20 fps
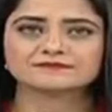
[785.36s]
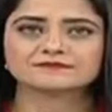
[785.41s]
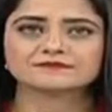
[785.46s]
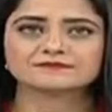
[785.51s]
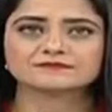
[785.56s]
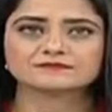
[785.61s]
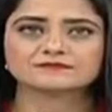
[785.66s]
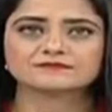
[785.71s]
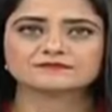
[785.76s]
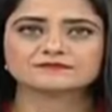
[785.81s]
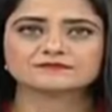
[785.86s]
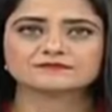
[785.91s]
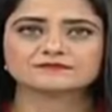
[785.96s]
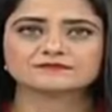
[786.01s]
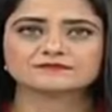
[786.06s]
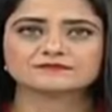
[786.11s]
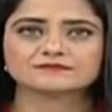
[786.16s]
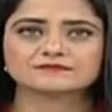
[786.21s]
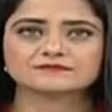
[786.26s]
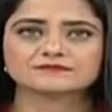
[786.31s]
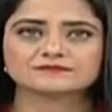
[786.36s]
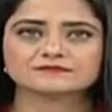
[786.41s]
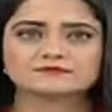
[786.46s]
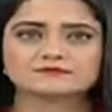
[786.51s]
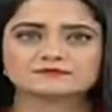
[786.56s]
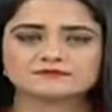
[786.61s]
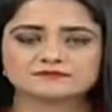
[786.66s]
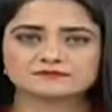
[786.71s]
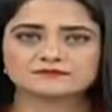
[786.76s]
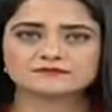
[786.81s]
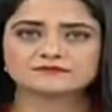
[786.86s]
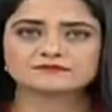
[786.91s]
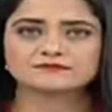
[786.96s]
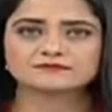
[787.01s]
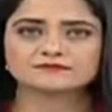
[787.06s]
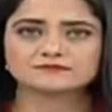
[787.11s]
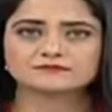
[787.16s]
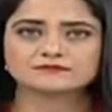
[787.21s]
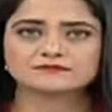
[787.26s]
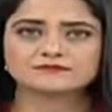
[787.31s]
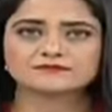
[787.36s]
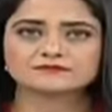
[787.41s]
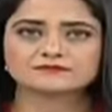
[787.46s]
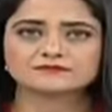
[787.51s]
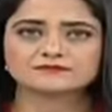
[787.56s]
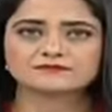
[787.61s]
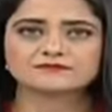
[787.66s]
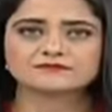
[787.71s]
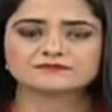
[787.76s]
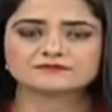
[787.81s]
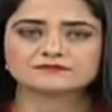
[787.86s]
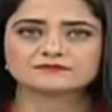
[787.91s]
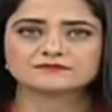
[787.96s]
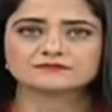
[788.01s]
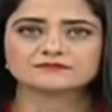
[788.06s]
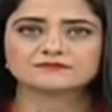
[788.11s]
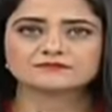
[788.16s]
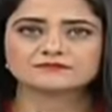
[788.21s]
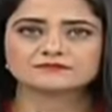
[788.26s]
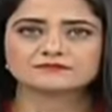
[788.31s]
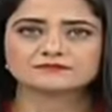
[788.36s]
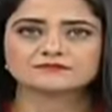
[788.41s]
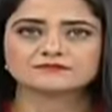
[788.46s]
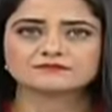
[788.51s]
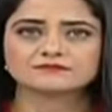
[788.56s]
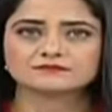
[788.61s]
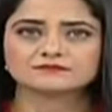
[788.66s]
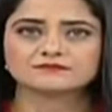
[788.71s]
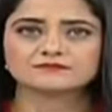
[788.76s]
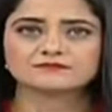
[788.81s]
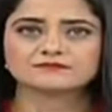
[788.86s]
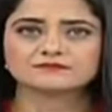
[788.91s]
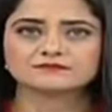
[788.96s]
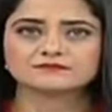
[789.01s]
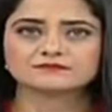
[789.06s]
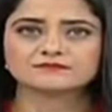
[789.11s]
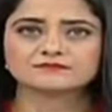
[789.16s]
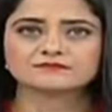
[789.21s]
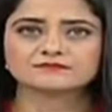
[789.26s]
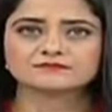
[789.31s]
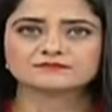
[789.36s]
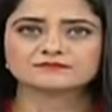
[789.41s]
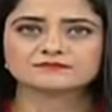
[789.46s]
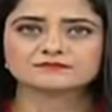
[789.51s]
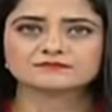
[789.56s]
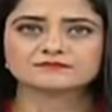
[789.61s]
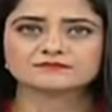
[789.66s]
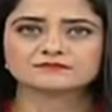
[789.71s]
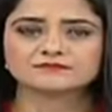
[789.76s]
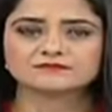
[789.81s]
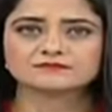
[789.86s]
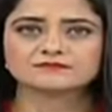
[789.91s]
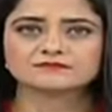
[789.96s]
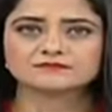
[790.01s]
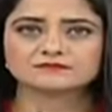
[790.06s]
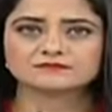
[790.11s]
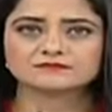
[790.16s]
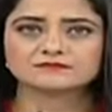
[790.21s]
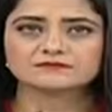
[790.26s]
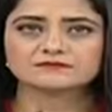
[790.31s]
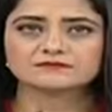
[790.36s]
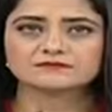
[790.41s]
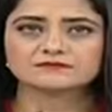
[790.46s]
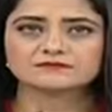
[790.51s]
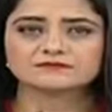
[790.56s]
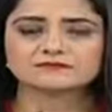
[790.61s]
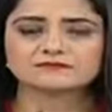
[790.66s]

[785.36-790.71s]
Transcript: This person isn't speaking.